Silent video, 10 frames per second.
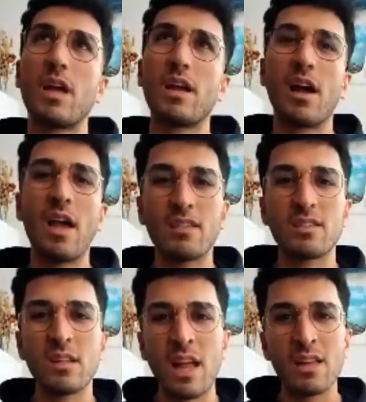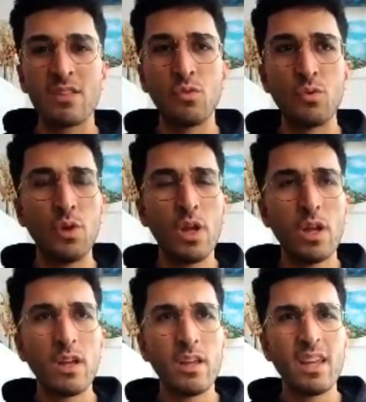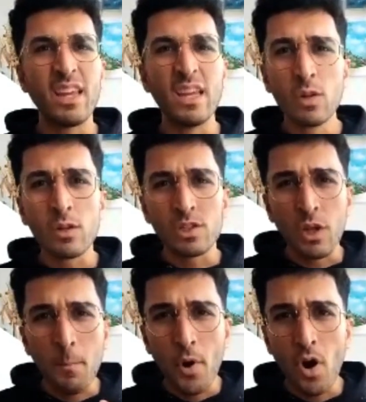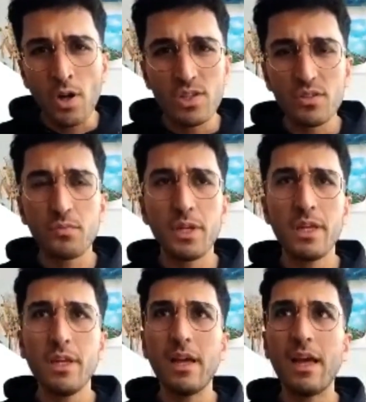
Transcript: like I had still had to heal some parts of me,